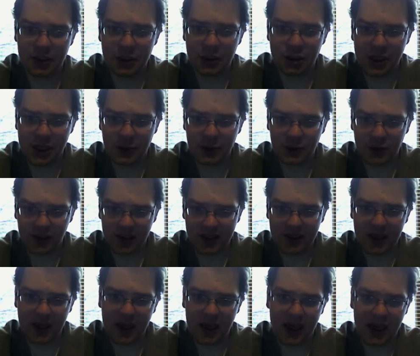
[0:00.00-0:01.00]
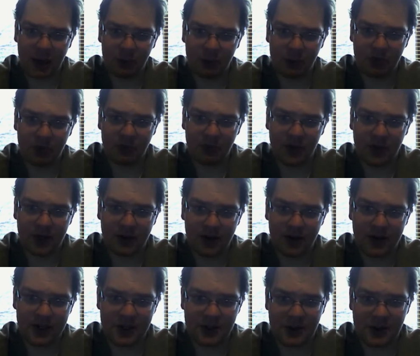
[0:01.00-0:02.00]
Generally, I would prepare
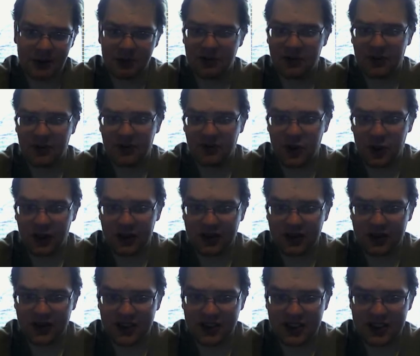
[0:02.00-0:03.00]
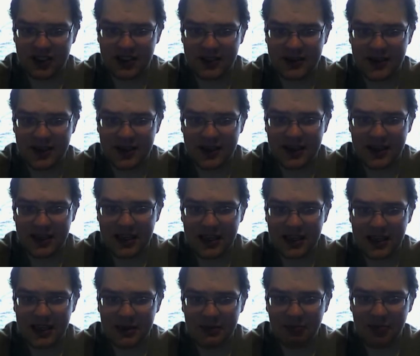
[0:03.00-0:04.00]
a script for a video like this,
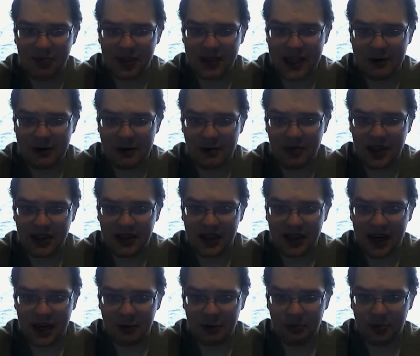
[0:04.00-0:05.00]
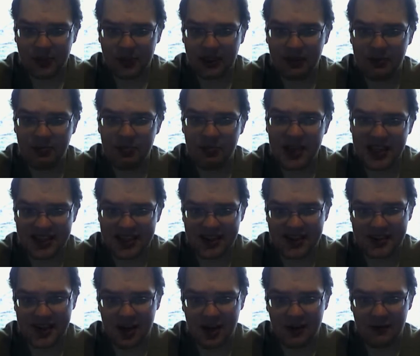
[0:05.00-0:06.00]
but that would mean that I would probably miss
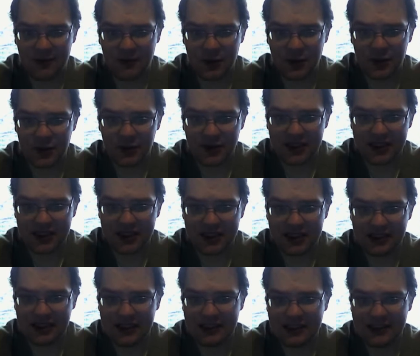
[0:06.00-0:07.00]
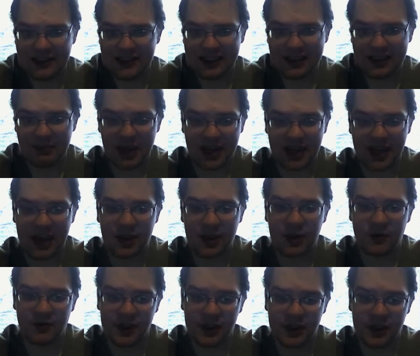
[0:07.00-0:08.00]
this anniversary and delay my
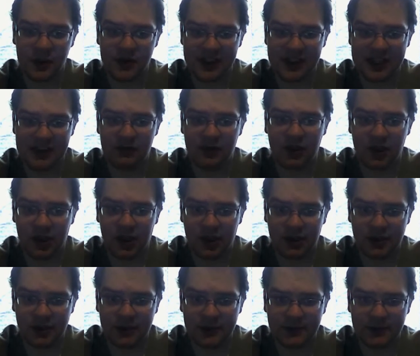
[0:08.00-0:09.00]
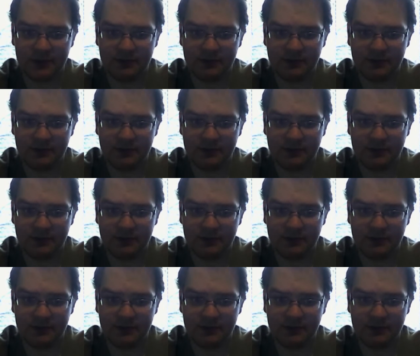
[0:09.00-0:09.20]
other videos even longer.